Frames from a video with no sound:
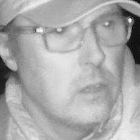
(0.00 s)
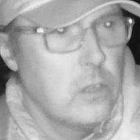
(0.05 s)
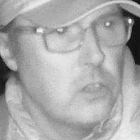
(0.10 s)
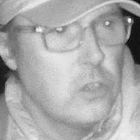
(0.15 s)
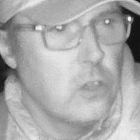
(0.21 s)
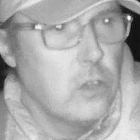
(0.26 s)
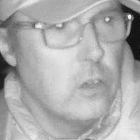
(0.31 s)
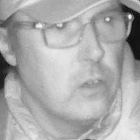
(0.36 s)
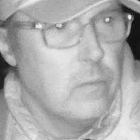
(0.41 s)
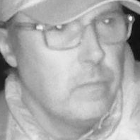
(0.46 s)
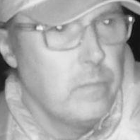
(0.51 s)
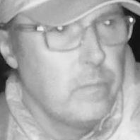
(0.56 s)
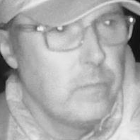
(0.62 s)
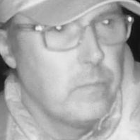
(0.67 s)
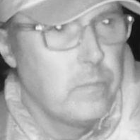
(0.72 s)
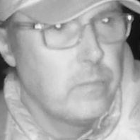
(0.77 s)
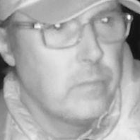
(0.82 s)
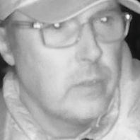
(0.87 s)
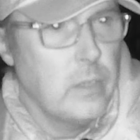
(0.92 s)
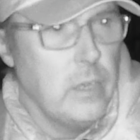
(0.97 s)
So,
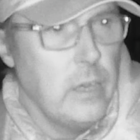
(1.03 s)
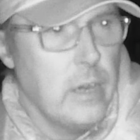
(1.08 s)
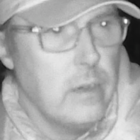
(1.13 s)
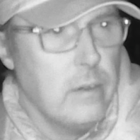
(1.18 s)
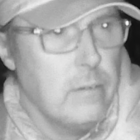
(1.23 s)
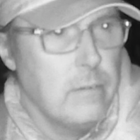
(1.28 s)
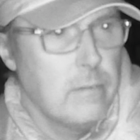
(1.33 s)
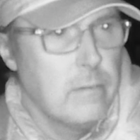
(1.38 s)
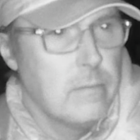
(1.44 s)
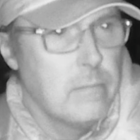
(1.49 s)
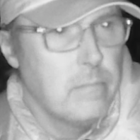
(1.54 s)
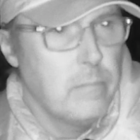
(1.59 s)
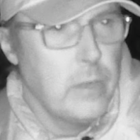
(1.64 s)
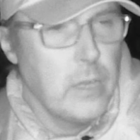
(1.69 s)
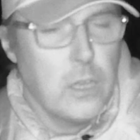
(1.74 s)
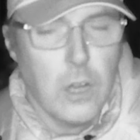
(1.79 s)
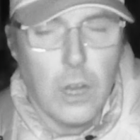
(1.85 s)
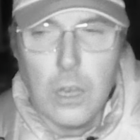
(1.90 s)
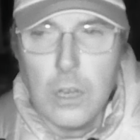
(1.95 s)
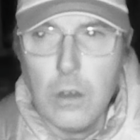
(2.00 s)
yeah. But
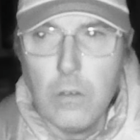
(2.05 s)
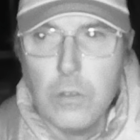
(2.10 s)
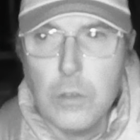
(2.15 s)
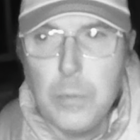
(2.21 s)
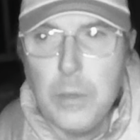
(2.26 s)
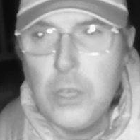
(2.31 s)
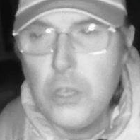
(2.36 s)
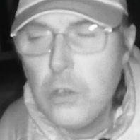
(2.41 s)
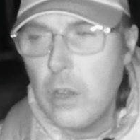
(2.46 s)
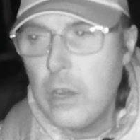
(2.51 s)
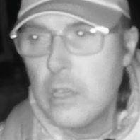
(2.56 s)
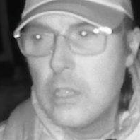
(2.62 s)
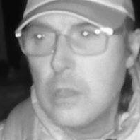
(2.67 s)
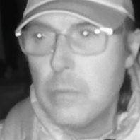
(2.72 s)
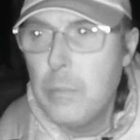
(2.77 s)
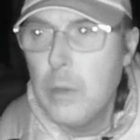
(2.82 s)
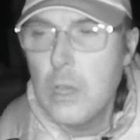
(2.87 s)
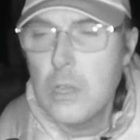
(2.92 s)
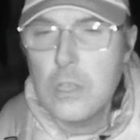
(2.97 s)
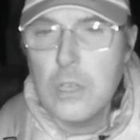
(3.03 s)
you can't always be sure it's
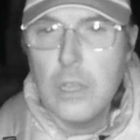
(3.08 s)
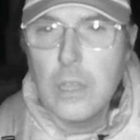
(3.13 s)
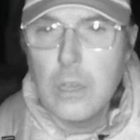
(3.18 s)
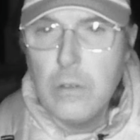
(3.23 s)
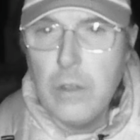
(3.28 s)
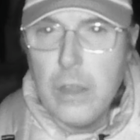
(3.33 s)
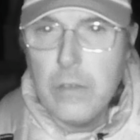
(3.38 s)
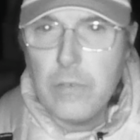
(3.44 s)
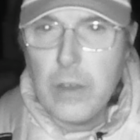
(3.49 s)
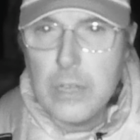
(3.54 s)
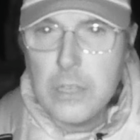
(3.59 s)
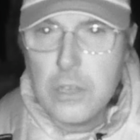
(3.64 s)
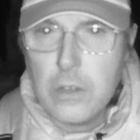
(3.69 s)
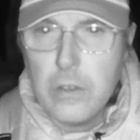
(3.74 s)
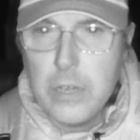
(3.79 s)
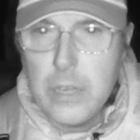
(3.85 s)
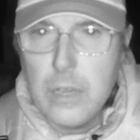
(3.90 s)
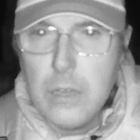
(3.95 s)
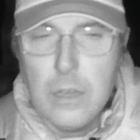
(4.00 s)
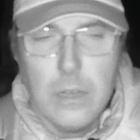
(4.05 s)
the person in the grave
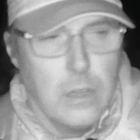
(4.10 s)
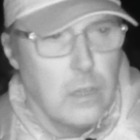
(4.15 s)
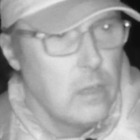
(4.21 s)
answering you.